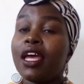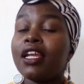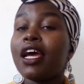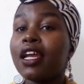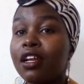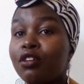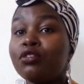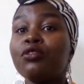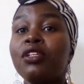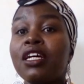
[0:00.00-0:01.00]
and I can
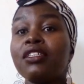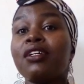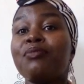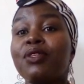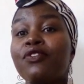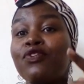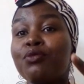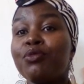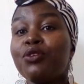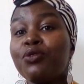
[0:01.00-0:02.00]
also learn something
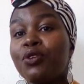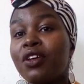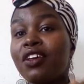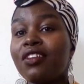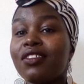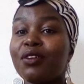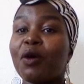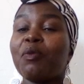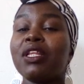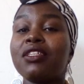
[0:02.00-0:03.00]
from you in the
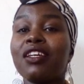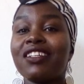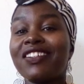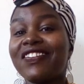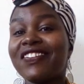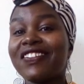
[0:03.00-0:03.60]
comment section.